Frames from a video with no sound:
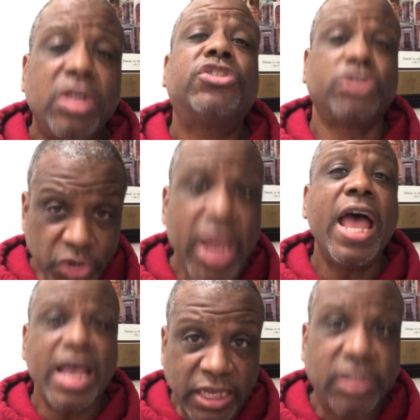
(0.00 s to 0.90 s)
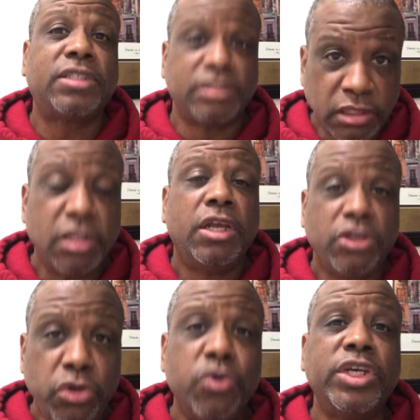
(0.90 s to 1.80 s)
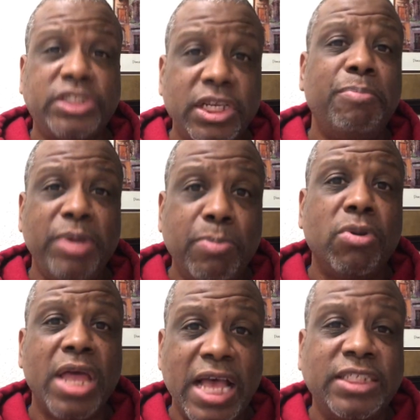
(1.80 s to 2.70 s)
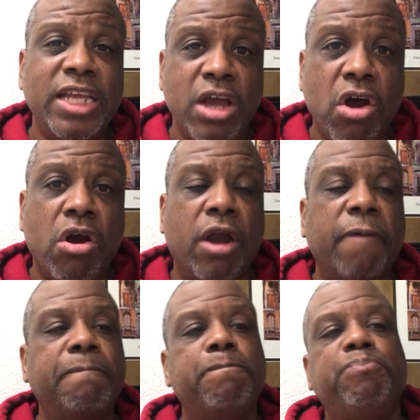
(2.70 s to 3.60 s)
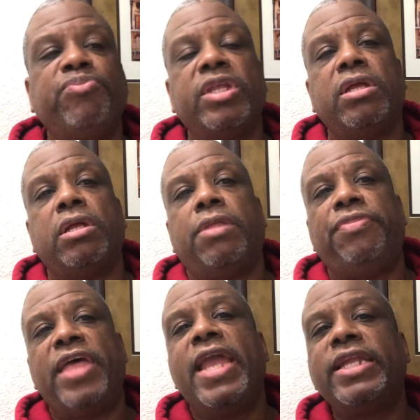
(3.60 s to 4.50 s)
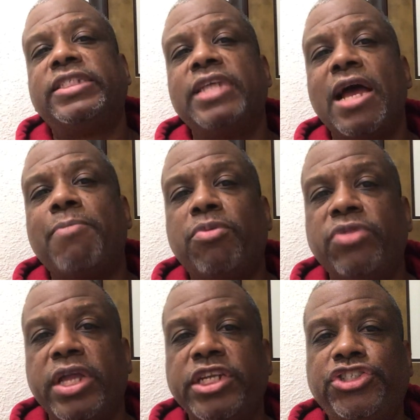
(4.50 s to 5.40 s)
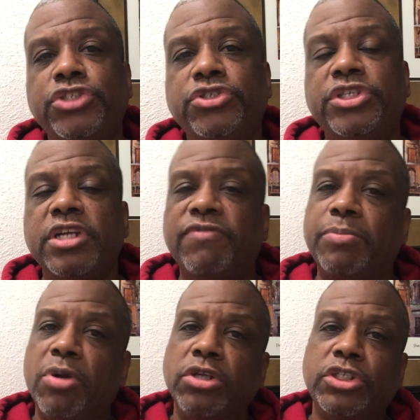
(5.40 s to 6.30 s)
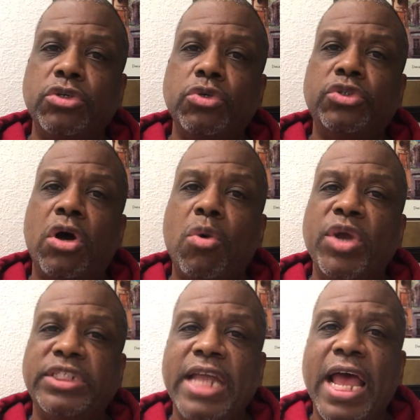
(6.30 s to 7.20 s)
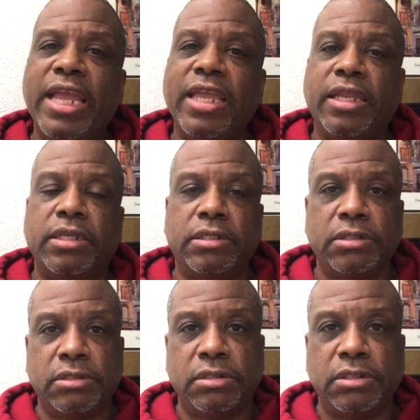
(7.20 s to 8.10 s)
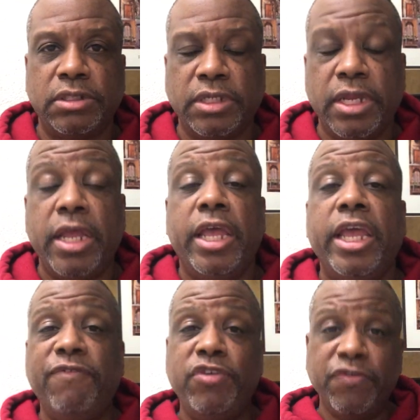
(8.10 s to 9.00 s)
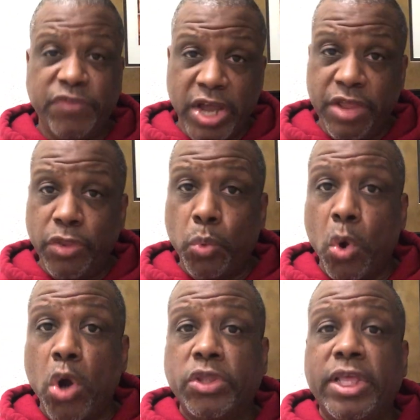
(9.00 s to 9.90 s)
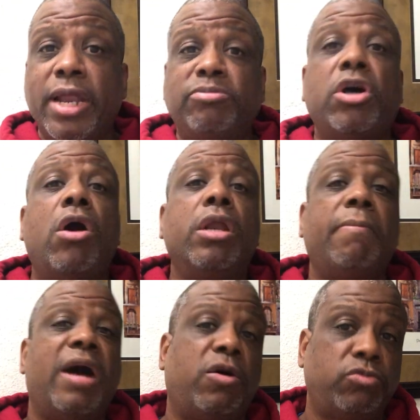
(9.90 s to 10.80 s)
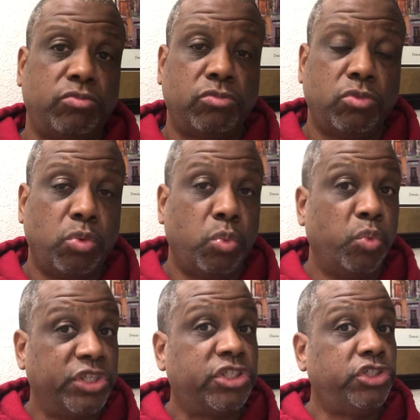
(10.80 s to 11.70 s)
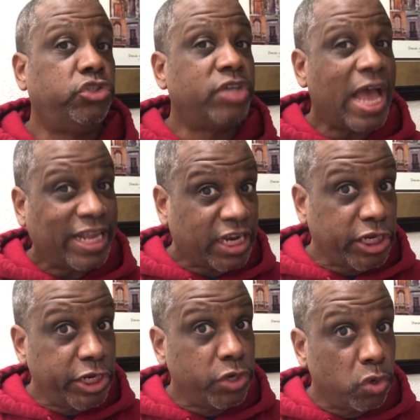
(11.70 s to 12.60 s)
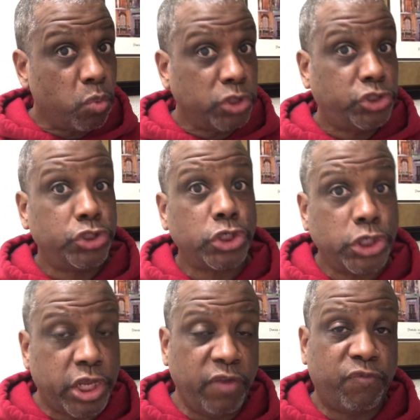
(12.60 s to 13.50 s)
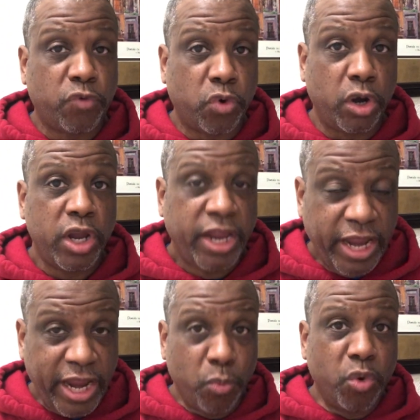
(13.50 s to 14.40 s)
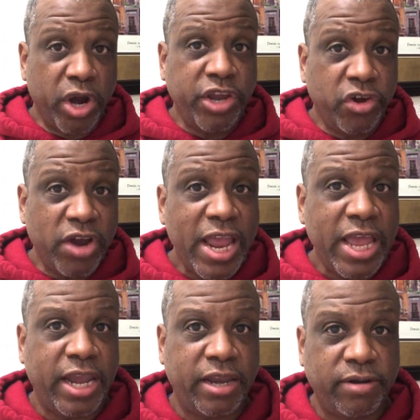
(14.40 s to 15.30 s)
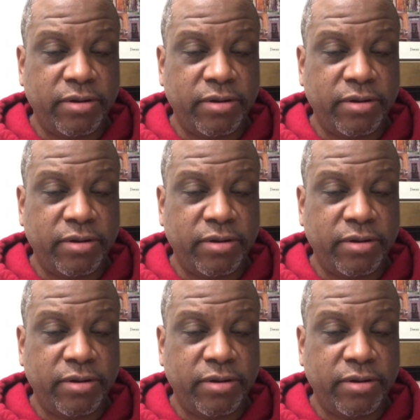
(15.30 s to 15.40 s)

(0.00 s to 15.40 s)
So yes, you accept people as they are. That example that he's using of the person who's always nagging. If you've done the work that I'm talking about, which is you got clear on what you're looking for and where you're headed,